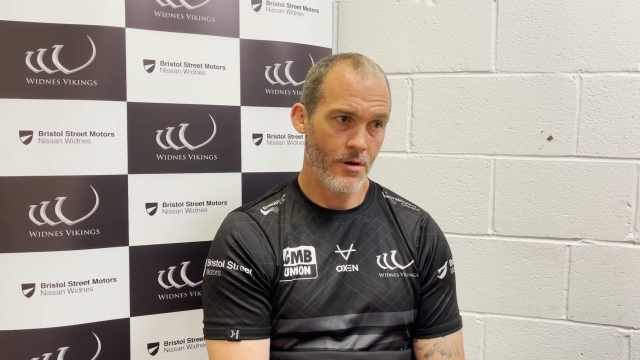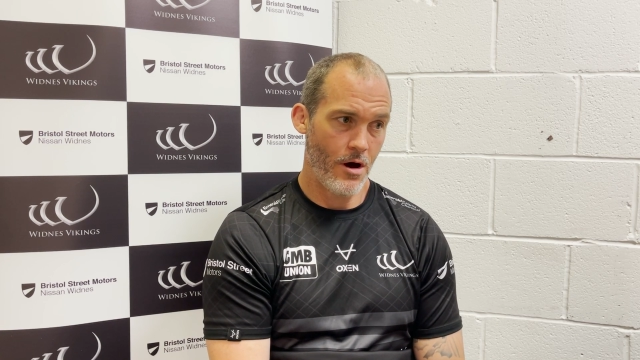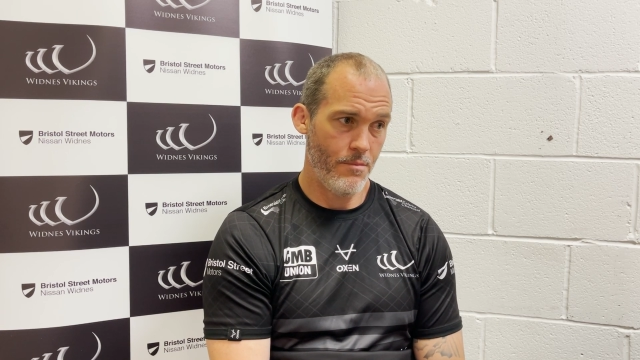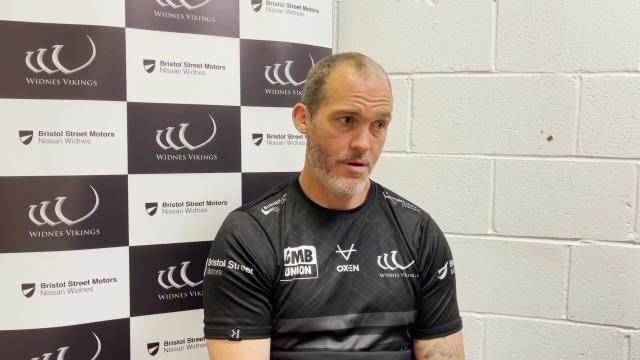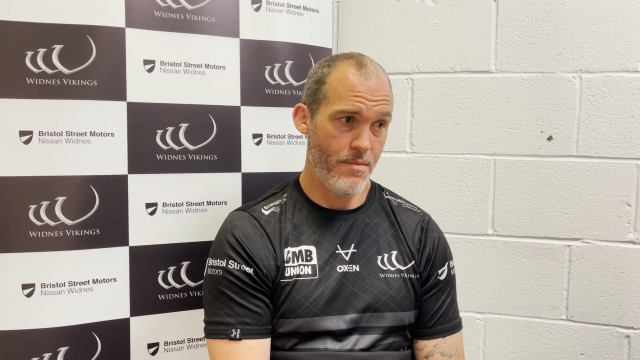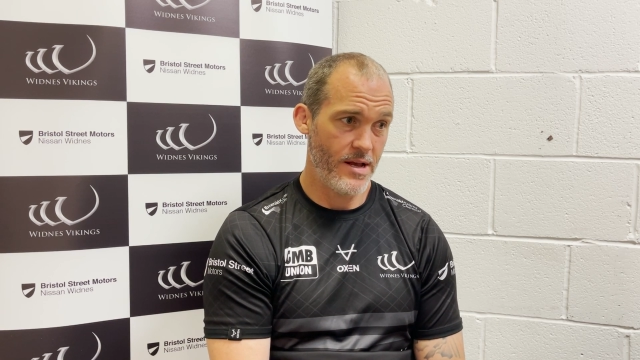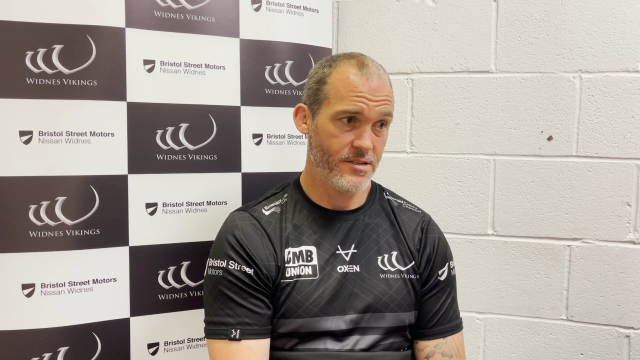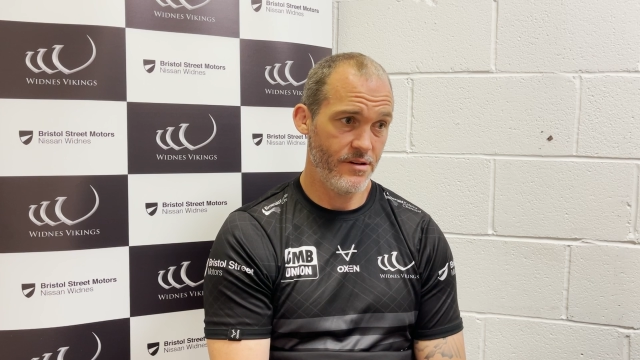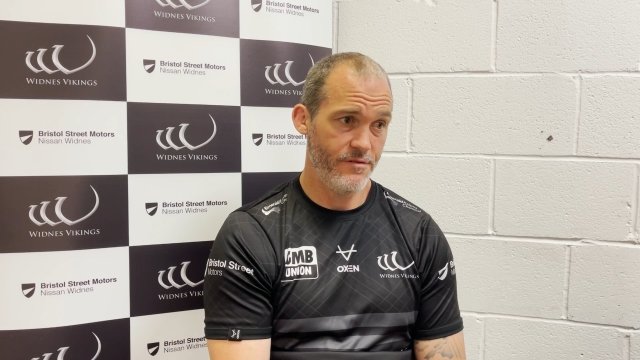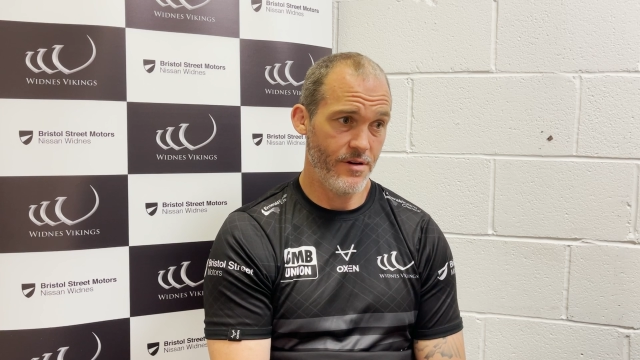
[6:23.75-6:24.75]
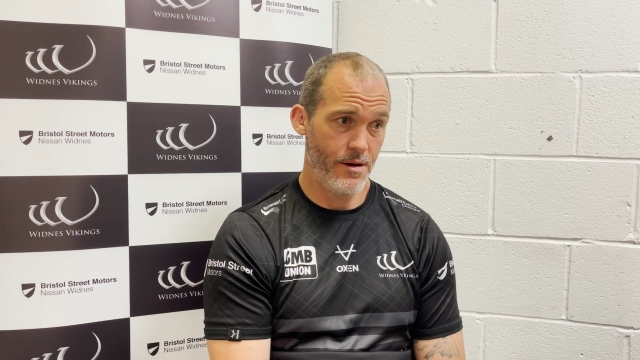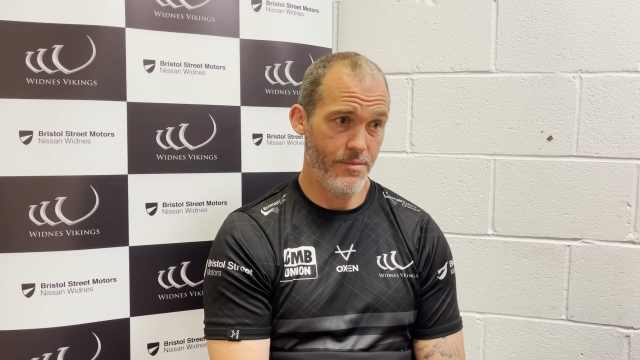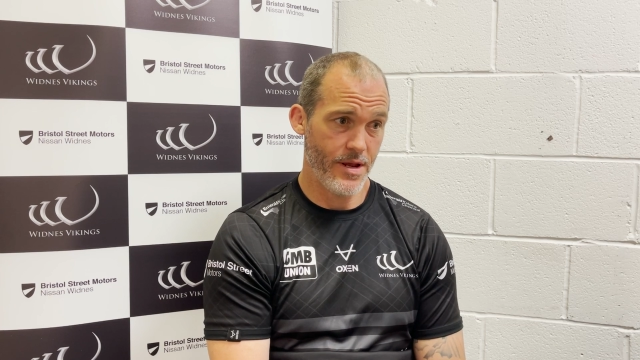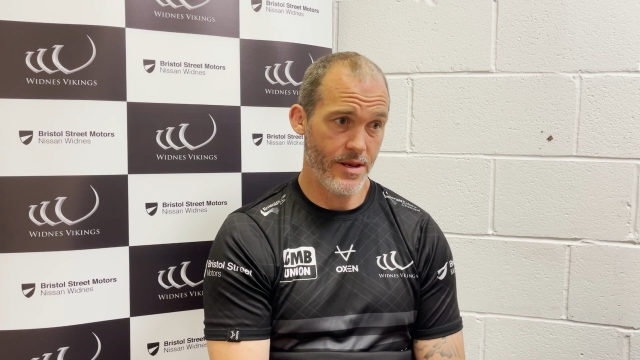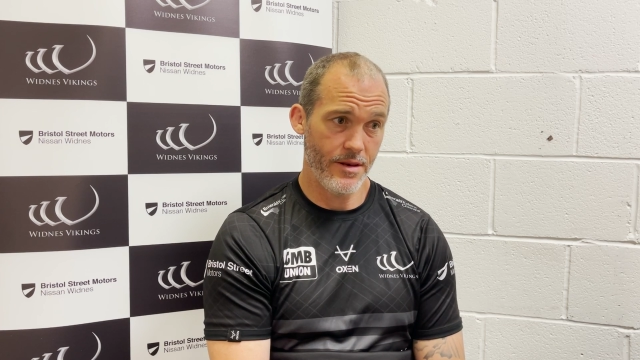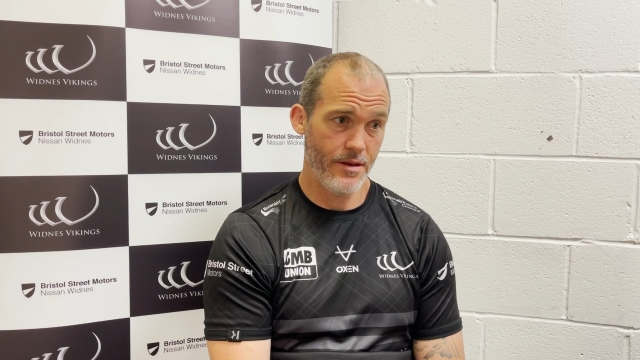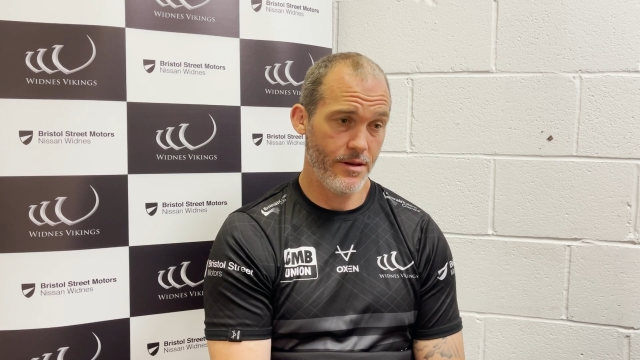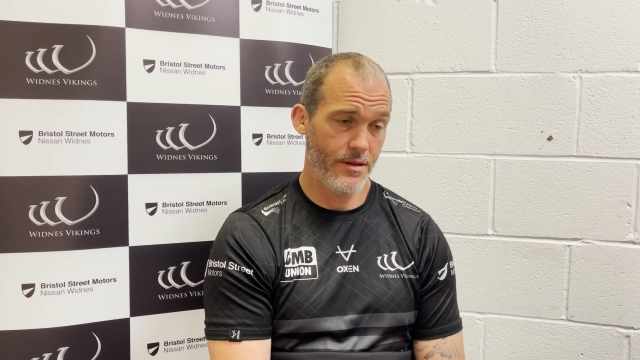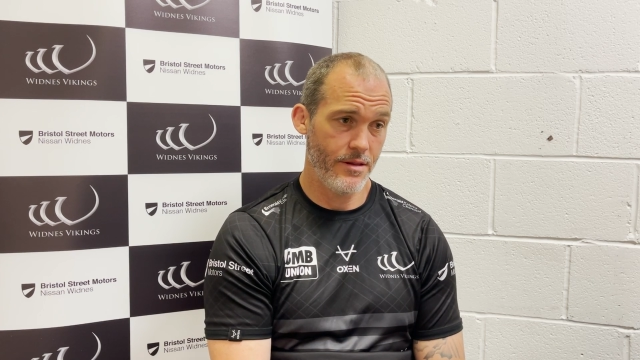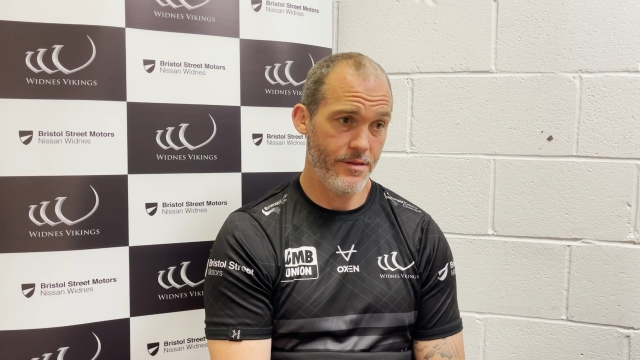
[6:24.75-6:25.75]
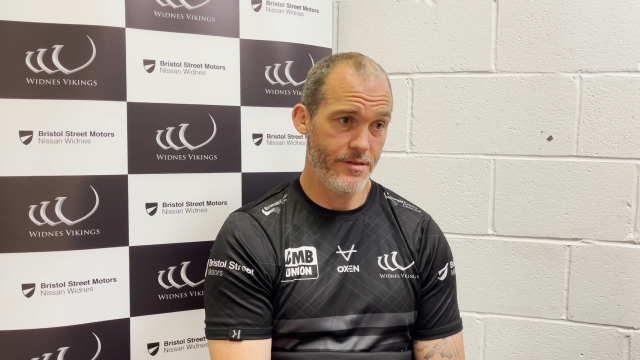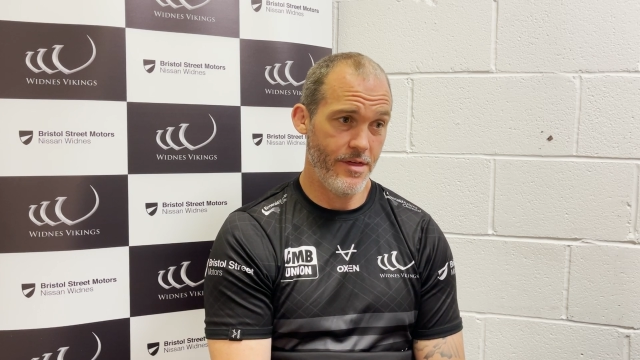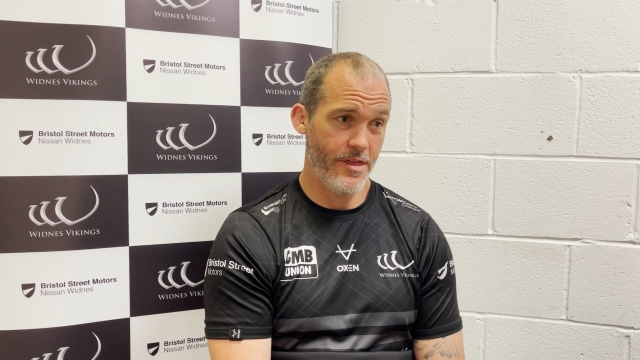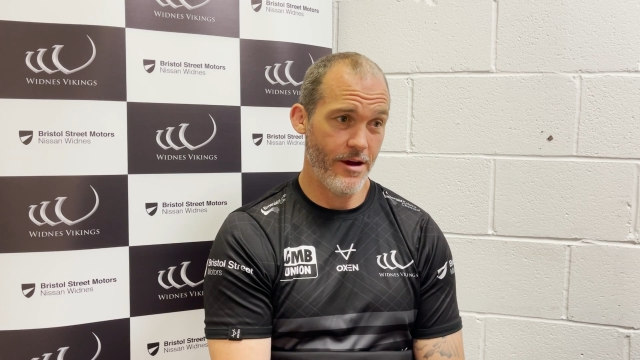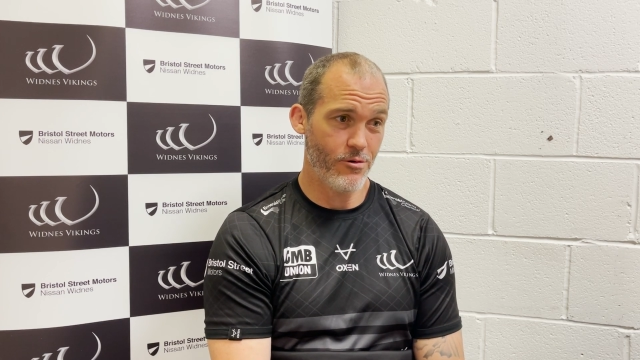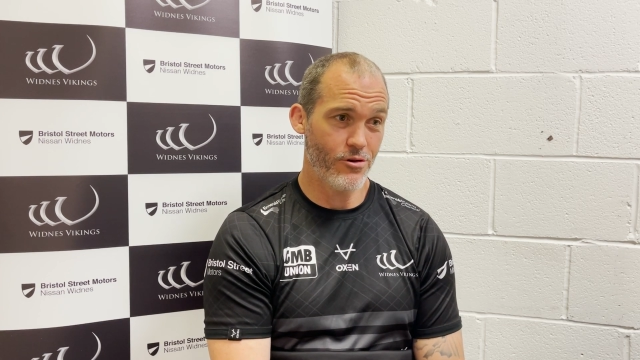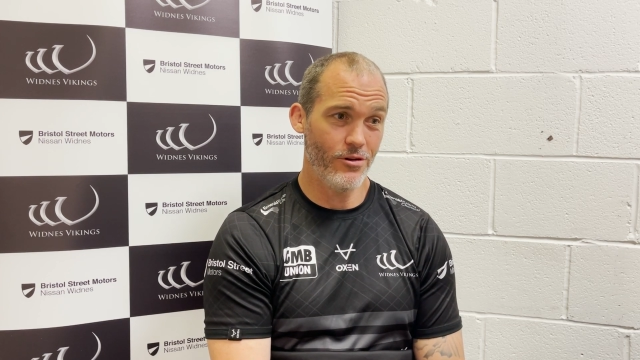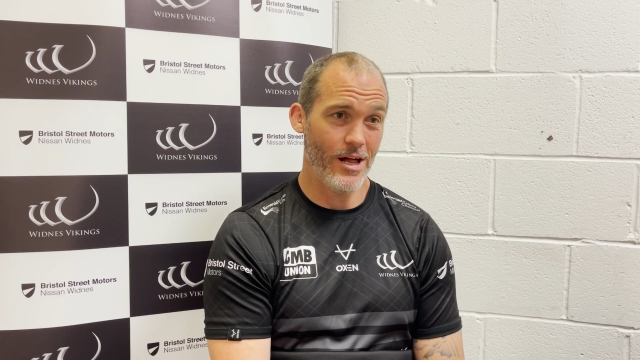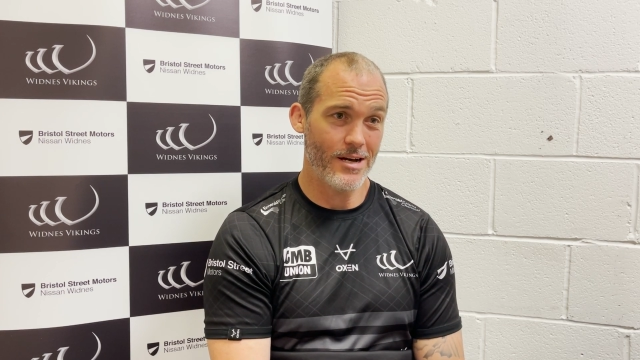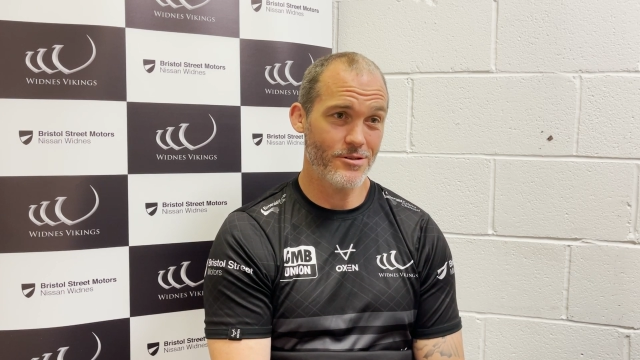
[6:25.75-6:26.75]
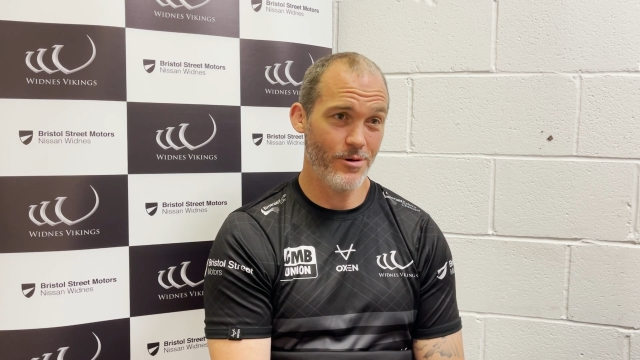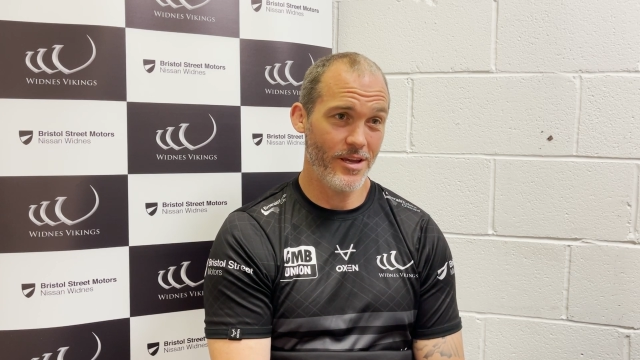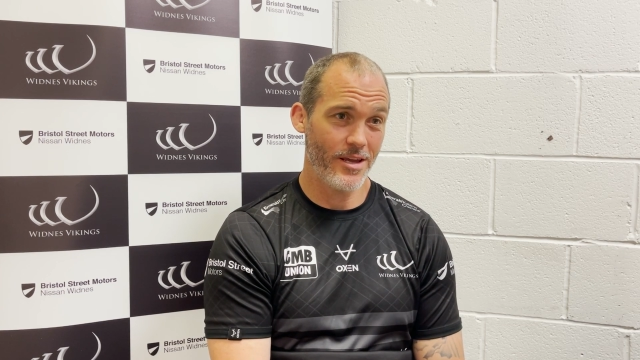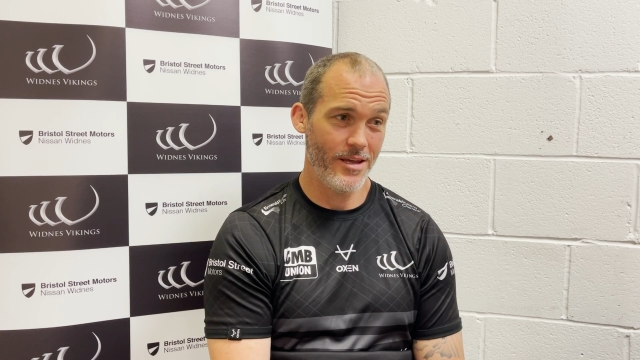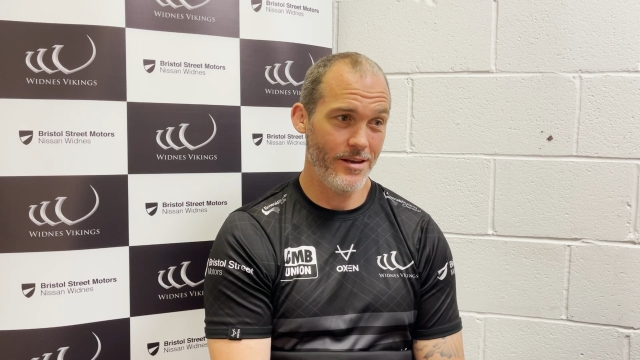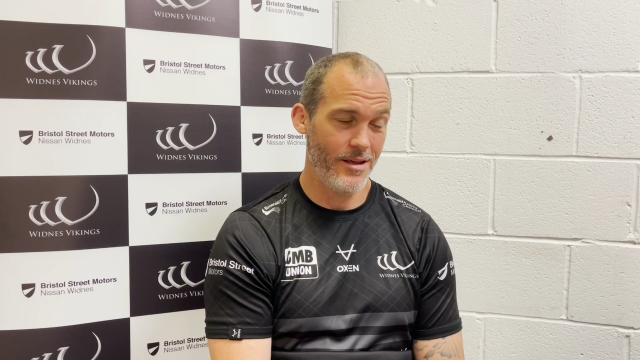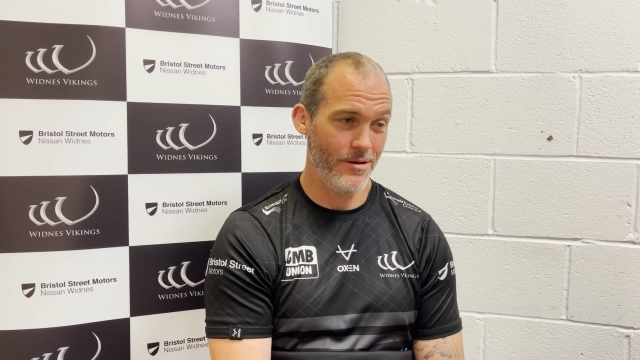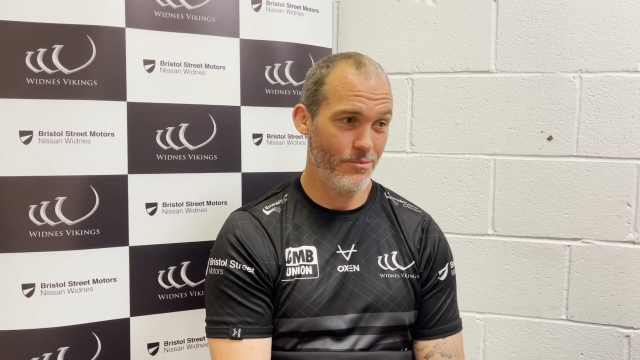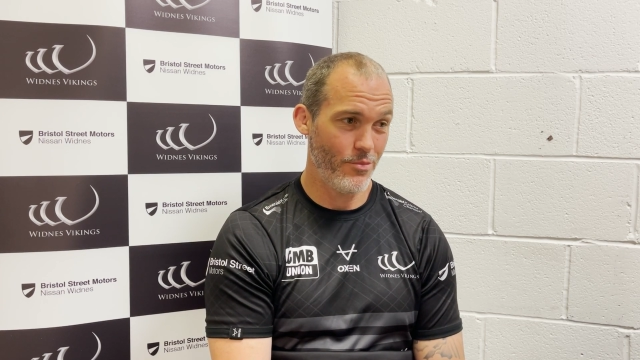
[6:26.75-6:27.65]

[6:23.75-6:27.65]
Oh, it'd be massive. I mean, they were good last week in